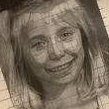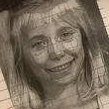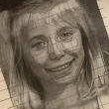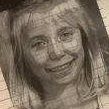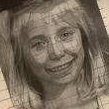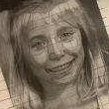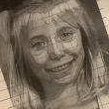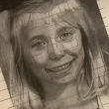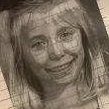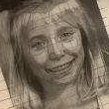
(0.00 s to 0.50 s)

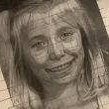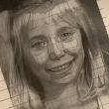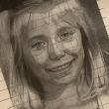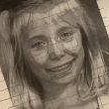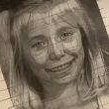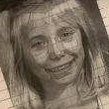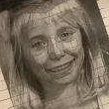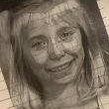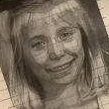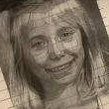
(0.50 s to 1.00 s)

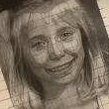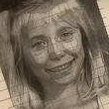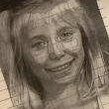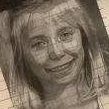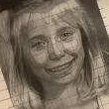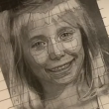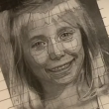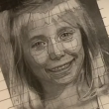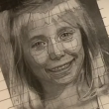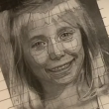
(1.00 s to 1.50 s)

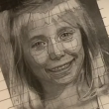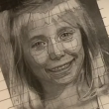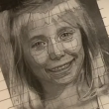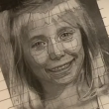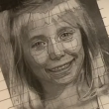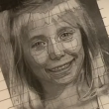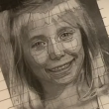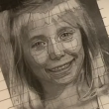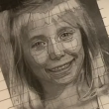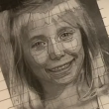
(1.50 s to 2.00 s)

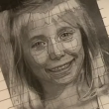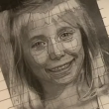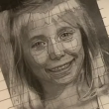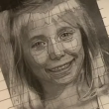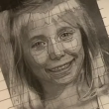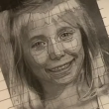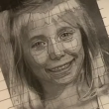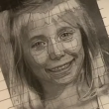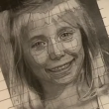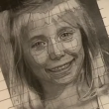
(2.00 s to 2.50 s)

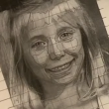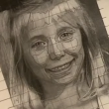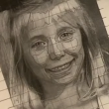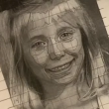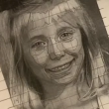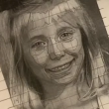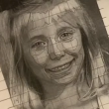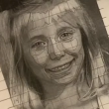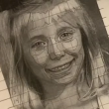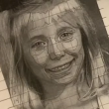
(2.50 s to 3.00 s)

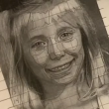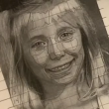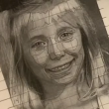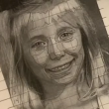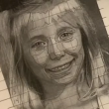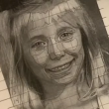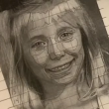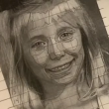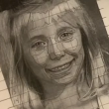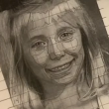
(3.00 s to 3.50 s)

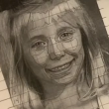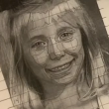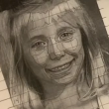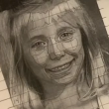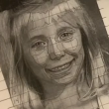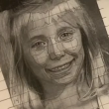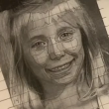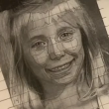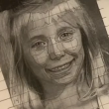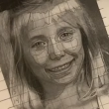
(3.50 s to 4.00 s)

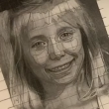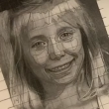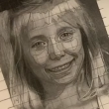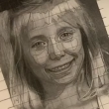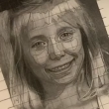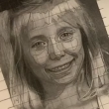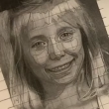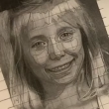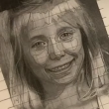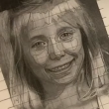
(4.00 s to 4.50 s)

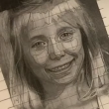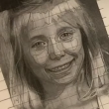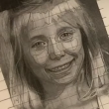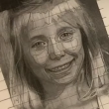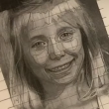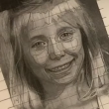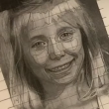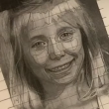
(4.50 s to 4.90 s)
(silence)